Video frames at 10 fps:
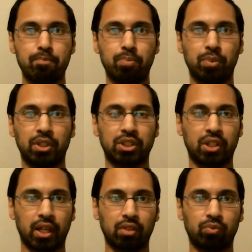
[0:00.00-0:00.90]

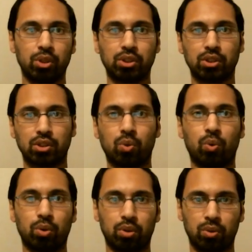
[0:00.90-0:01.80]
Satanic Verses,
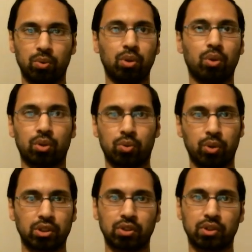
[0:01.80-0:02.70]
according to the
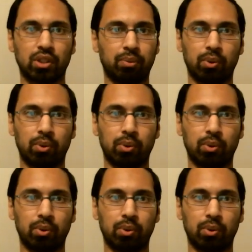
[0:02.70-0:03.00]
critics of Islam,